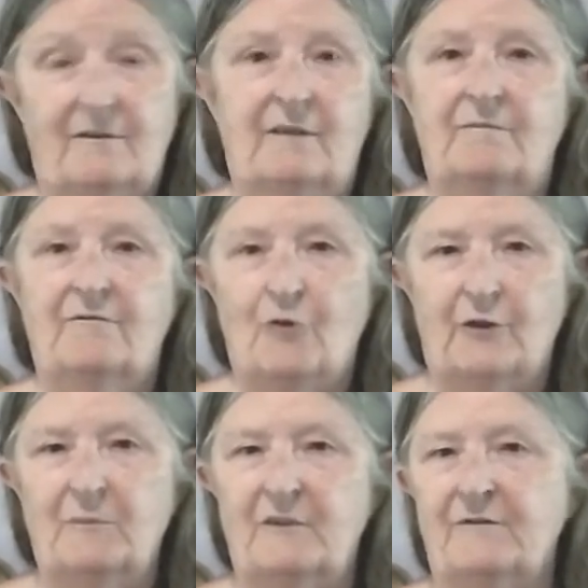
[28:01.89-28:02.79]

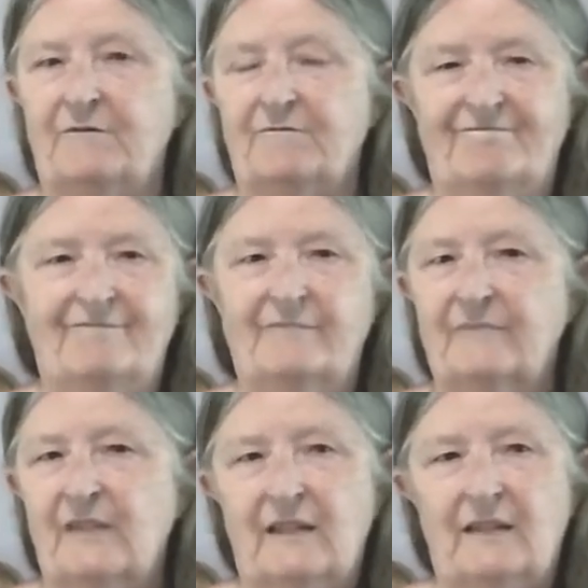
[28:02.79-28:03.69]
form of
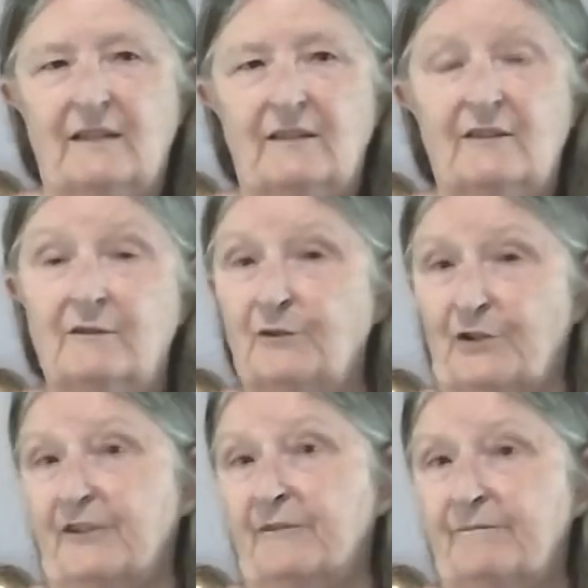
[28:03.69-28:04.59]

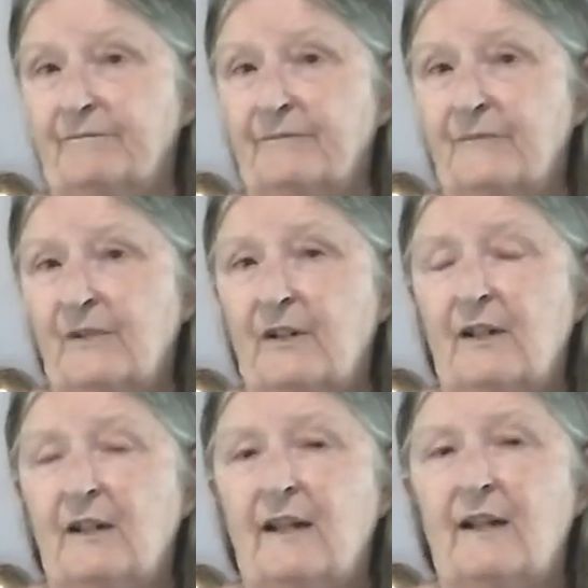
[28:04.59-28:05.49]
delusion.
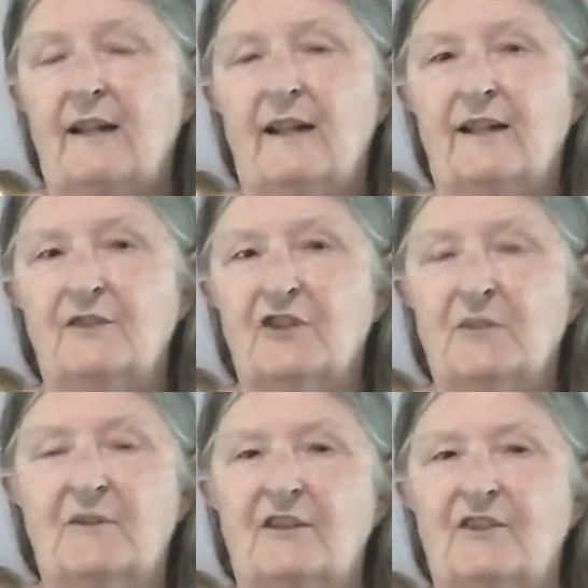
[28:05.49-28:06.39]
And just
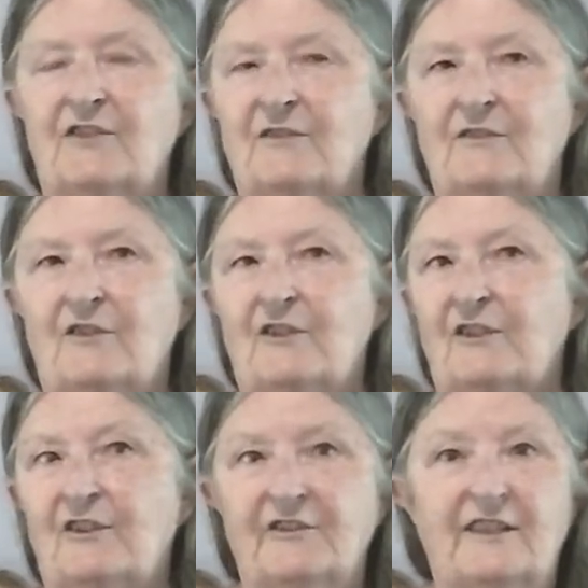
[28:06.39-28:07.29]
because
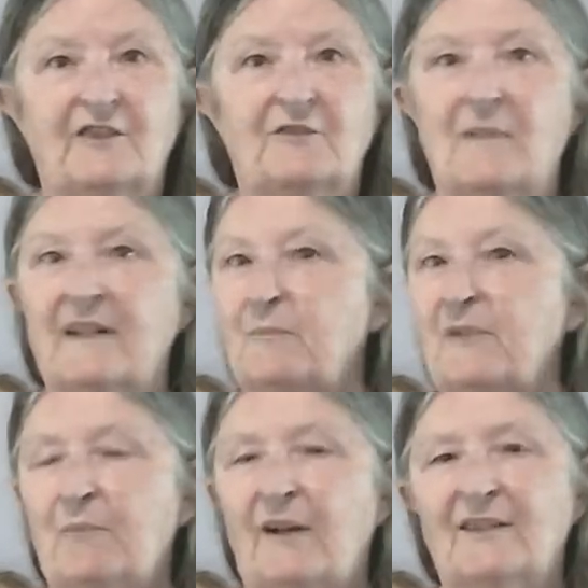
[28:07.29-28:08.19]
all things might be
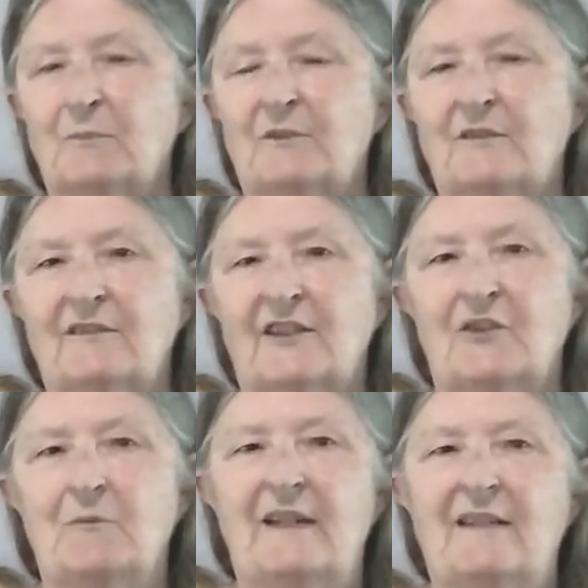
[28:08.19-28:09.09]
possible doesn't
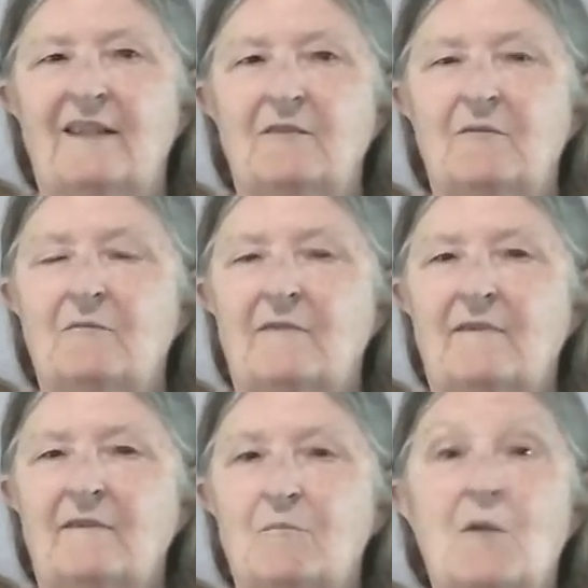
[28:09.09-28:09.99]
mean that
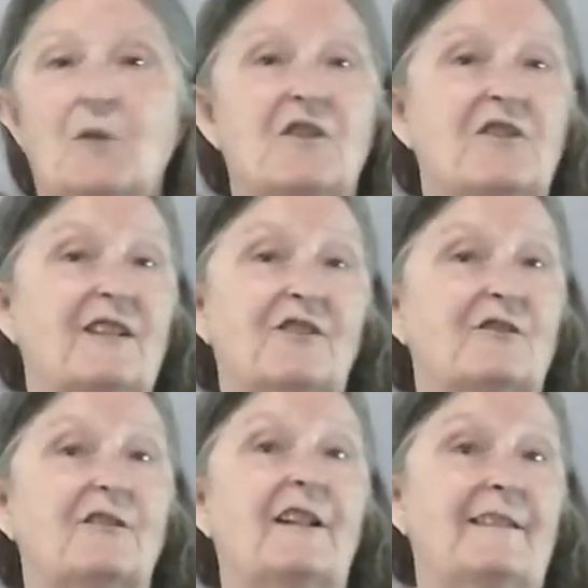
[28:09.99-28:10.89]
most things are
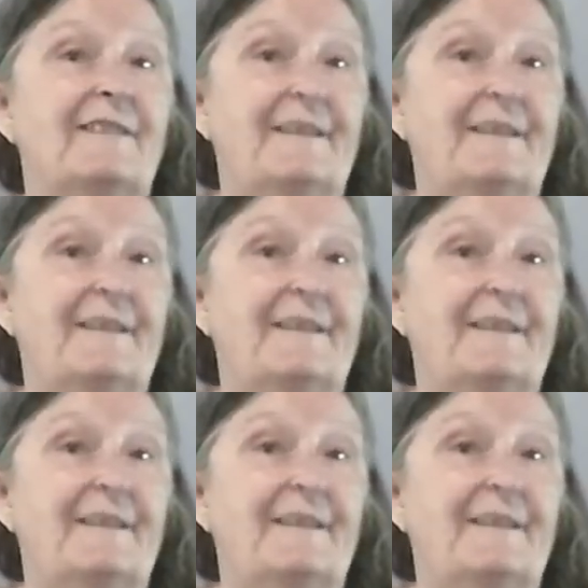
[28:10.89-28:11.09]
likely.